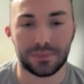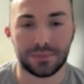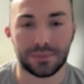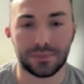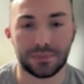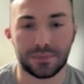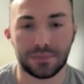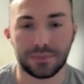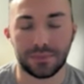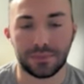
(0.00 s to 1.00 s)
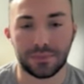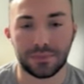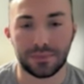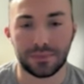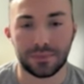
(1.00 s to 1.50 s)

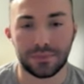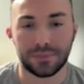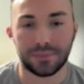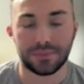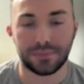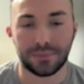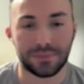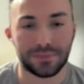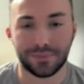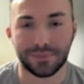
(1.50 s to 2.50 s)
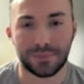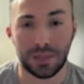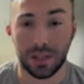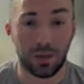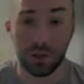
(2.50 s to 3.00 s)

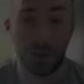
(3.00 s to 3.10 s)
(not speaking)